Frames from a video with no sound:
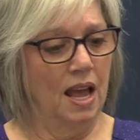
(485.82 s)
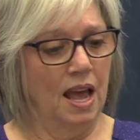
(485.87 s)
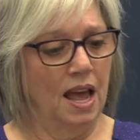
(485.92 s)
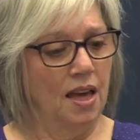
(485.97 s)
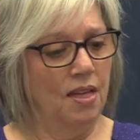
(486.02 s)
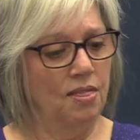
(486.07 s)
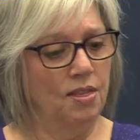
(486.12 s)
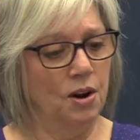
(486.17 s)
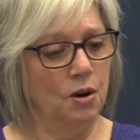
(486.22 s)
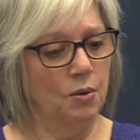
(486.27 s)

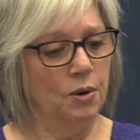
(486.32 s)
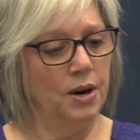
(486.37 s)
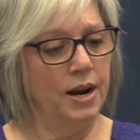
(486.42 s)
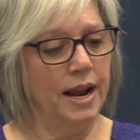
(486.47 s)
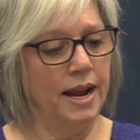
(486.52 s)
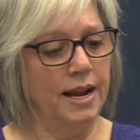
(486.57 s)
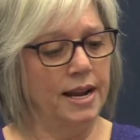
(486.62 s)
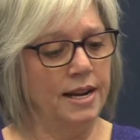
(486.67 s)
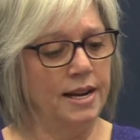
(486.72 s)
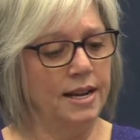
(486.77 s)
there were
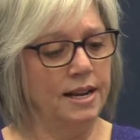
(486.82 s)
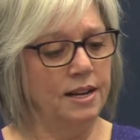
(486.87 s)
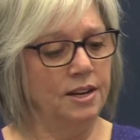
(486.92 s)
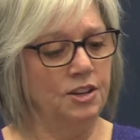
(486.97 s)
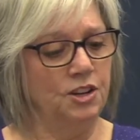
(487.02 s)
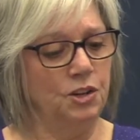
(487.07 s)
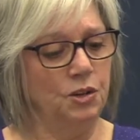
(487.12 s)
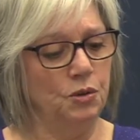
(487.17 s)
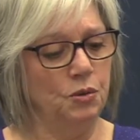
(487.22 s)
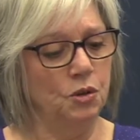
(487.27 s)
80
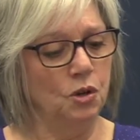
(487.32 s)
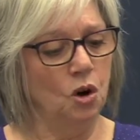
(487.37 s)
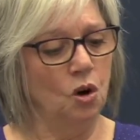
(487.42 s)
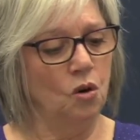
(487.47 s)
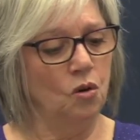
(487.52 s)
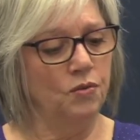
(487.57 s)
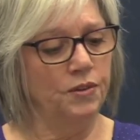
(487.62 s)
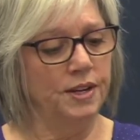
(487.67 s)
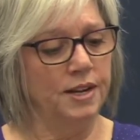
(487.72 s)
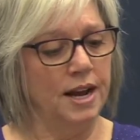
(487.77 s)
new
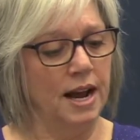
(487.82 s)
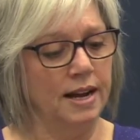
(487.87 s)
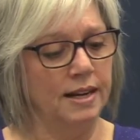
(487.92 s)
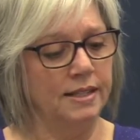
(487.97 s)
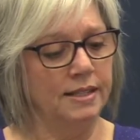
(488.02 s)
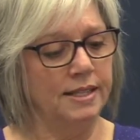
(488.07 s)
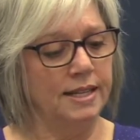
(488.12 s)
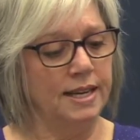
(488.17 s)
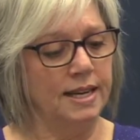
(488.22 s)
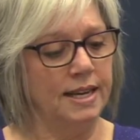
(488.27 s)

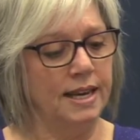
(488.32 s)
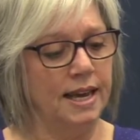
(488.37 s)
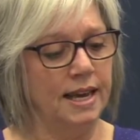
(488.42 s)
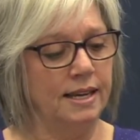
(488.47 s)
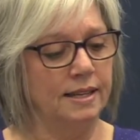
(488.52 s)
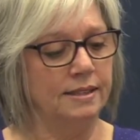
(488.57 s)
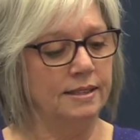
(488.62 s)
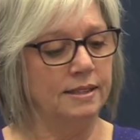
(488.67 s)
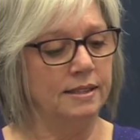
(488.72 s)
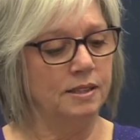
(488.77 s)
COVID-19
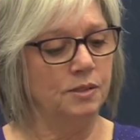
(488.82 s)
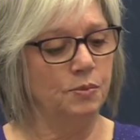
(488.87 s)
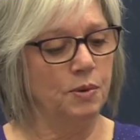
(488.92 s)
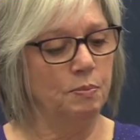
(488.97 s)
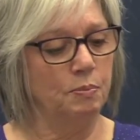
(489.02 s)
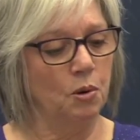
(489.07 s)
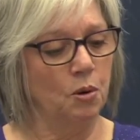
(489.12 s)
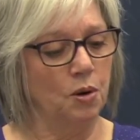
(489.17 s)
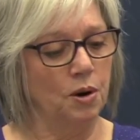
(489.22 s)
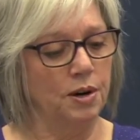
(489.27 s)
cases
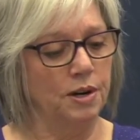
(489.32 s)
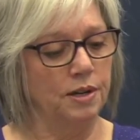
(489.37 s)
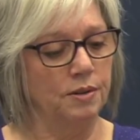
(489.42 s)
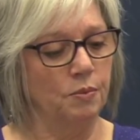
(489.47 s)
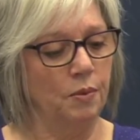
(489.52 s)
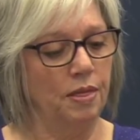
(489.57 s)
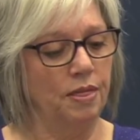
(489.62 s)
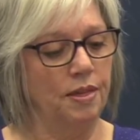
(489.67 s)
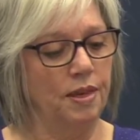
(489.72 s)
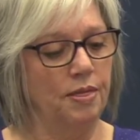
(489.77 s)
reported
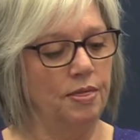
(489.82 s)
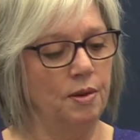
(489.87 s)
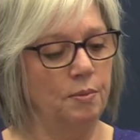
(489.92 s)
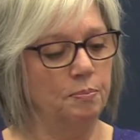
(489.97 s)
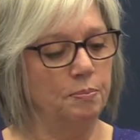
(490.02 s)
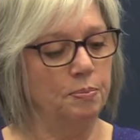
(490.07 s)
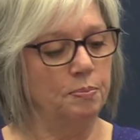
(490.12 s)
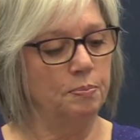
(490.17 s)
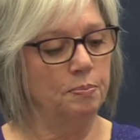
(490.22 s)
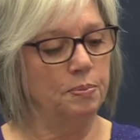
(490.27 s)
within the
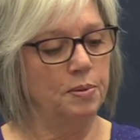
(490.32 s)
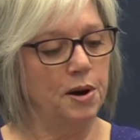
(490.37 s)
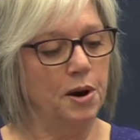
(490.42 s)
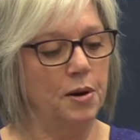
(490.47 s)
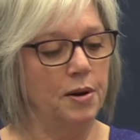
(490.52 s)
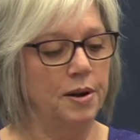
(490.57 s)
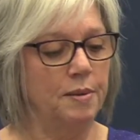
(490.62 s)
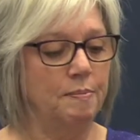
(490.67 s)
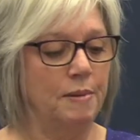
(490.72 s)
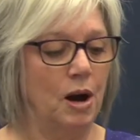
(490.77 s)

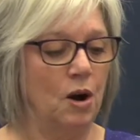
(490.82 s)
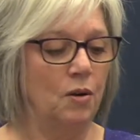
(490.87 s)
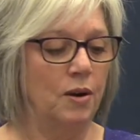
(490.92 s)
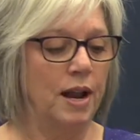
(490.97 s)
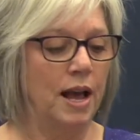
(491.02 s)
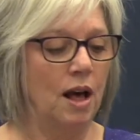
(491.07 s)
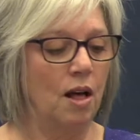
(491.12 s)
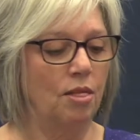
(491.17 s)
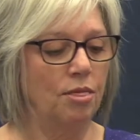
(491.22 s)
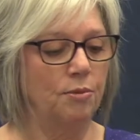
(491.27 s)
Prairie Mountain
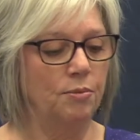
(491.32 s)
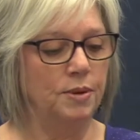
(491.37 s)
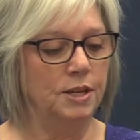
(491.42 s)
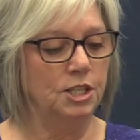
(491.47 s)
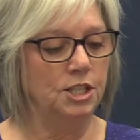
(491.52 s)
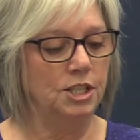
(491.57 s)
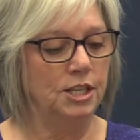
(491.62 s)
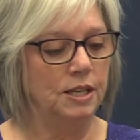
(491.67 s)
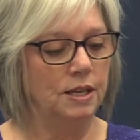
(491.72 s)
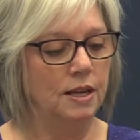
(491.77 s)
Health
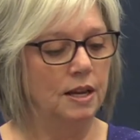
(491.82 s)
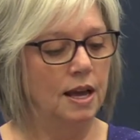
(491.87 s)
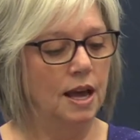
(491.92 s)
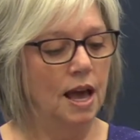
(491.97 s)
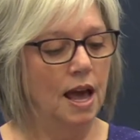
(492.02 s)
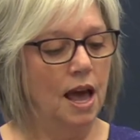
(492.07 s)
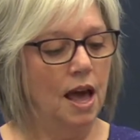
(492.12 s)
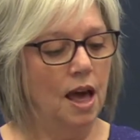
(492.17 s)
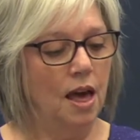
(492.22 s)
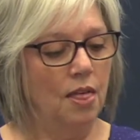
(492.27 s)
Region.
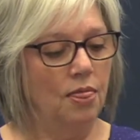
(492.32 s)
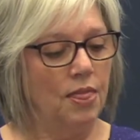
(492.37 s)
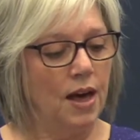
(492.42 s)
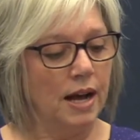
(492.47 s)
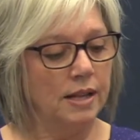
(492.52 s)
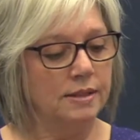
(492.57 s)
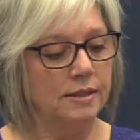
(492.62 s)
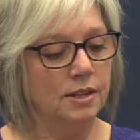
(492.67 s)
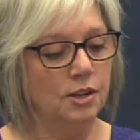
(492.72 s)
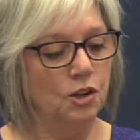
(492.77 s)

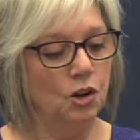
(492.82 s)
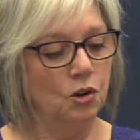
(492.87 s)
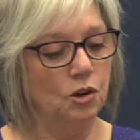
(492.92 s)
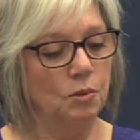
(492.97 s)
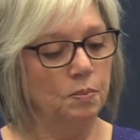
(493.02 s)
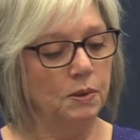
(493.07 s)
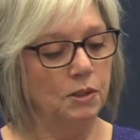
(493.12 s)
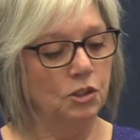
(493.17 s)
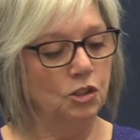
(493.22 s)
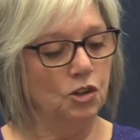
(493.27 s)
That's a
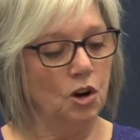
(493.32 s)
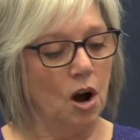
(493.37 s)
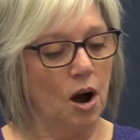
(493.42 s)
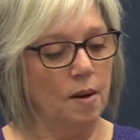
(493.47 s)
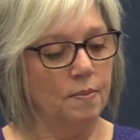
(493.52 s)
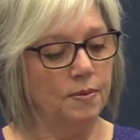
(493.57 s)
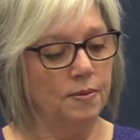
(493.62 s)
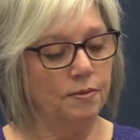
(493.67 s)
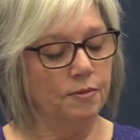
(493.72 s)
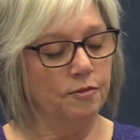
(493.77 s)
notable
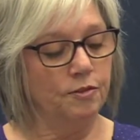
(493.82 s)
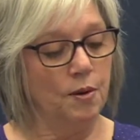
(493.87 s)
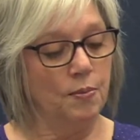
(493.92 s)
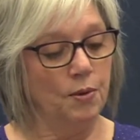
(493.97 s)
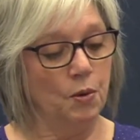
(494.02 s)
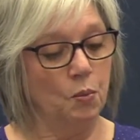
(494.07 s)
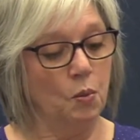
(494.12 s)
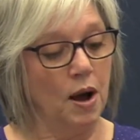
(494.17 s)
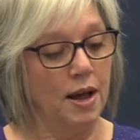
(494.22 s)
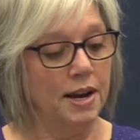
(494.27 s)
drop from
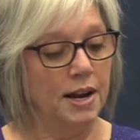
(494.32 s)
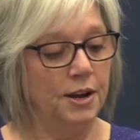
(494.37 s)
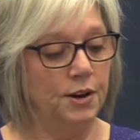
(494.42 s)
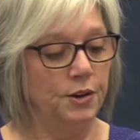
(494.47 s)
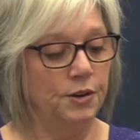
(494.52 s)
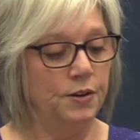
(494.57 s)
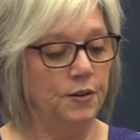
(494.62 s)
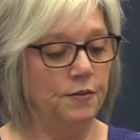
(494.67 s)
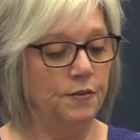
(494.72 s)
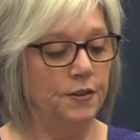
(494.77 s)
the
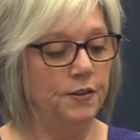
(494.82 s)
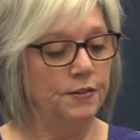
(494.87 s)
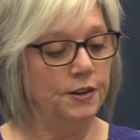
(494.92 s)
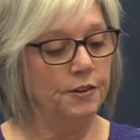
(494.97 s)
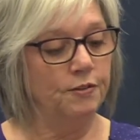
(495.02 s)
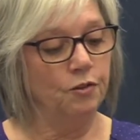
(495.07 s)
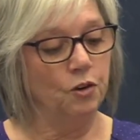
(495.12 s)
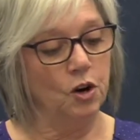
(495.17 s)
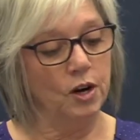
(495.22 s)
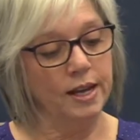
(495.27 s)

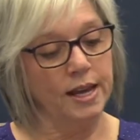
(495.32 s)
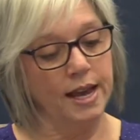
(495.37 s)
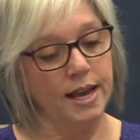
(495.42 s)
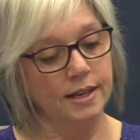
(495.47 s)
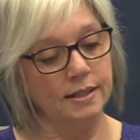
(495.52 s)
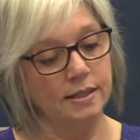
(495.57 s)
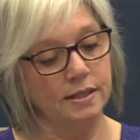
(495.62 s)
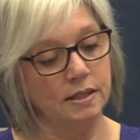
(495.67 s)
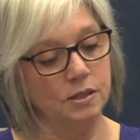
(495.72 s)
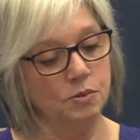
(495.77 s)
154
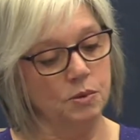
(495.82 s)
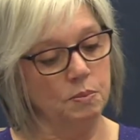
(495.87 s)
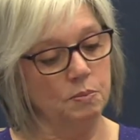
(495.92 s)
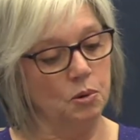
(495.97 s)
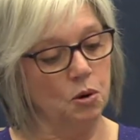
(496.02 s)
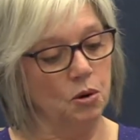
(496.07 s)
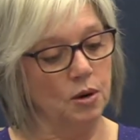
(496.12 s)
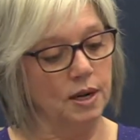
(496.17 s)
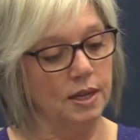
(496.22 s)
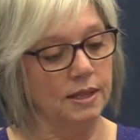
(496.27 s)
cases
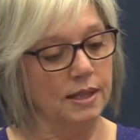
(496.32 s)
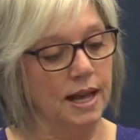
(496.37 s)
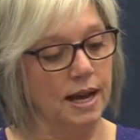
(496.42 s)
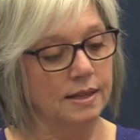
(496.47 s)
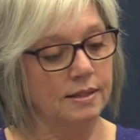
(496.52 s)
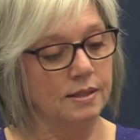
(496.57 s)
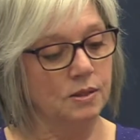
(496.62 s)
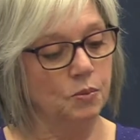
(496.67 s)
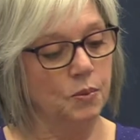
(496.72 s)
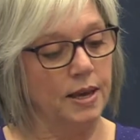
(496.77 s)
reported
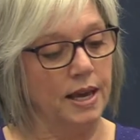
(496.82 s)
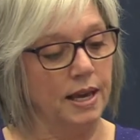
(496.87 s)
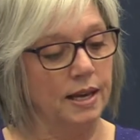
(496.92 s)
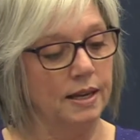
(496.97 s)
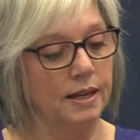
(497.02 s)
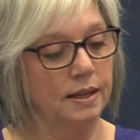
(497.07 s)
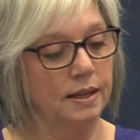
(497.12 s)
last week.